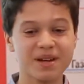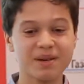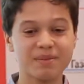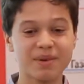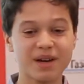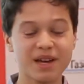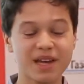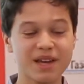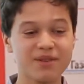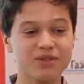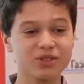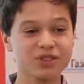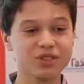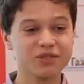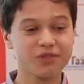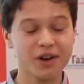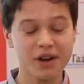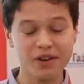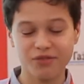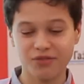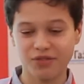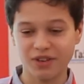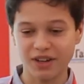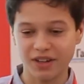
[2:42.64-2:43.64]
But it was
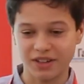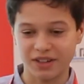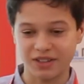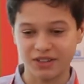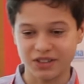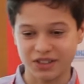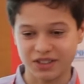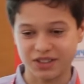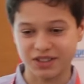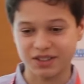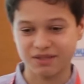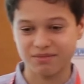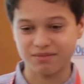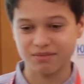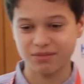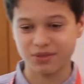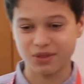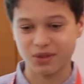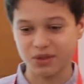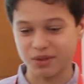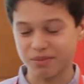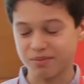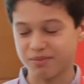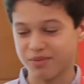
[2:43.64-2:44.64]
great fun just
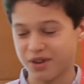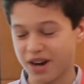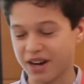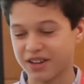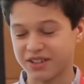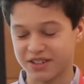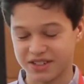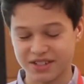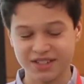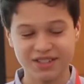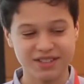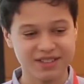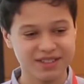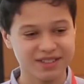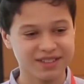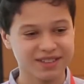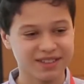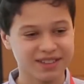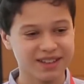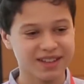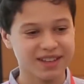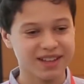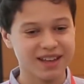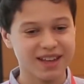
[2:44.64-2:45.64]
doing practice,
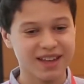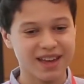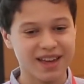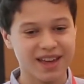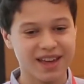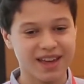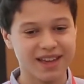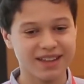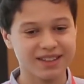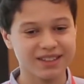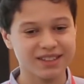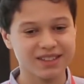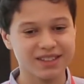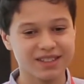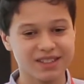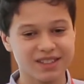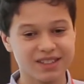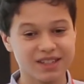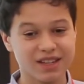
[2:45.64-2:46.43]
and